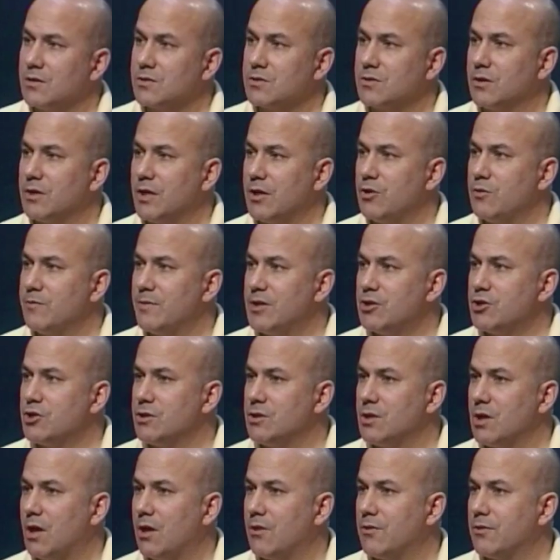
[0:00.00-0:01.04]
So now you
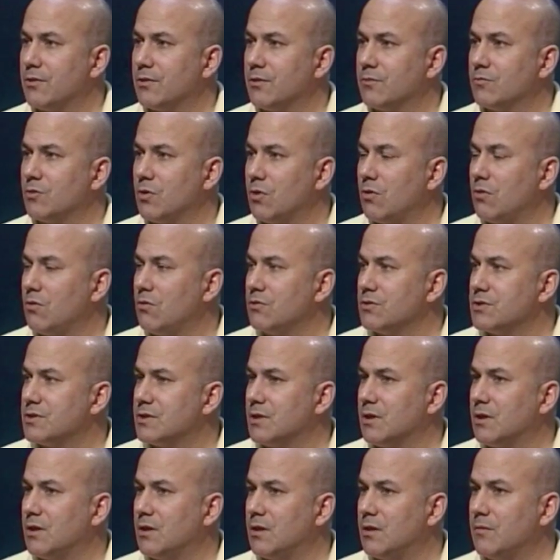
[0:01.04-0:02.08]
mentioned other roles,
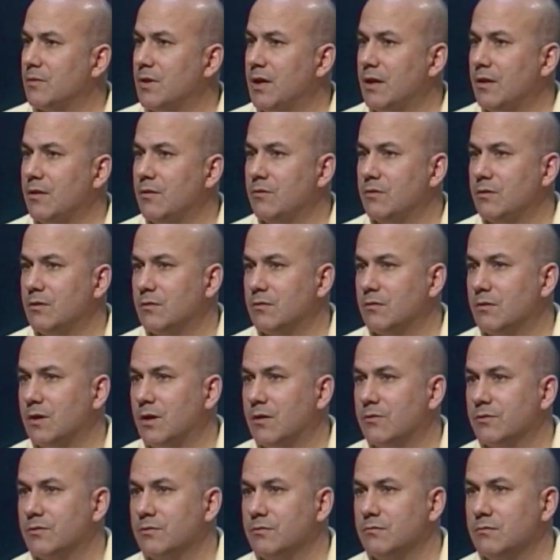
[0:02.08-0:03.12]
and
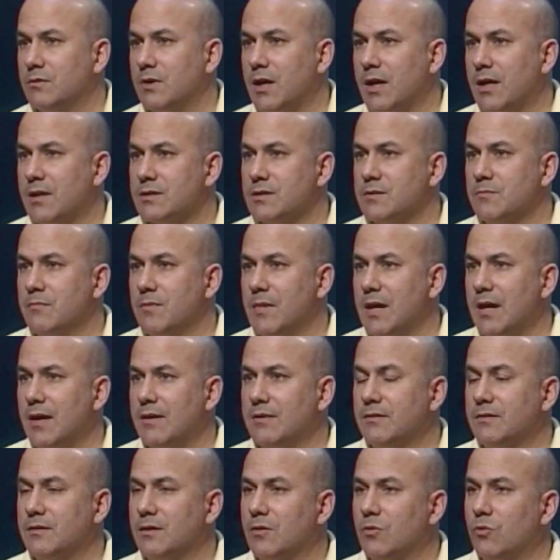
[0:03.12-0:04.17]
I'll ask
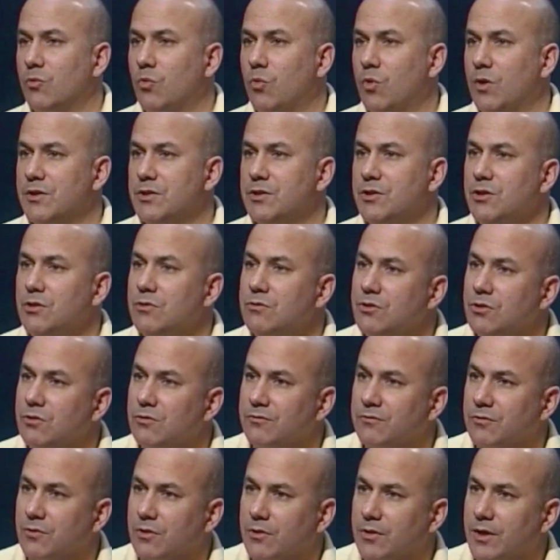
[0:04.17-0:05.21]
Matt, what do you do
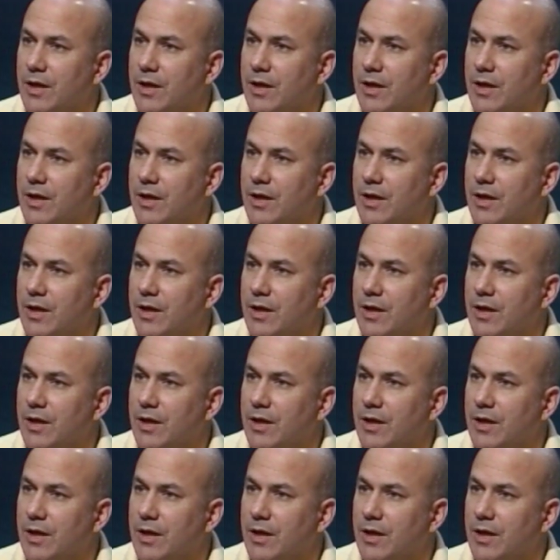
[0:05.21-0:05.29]
for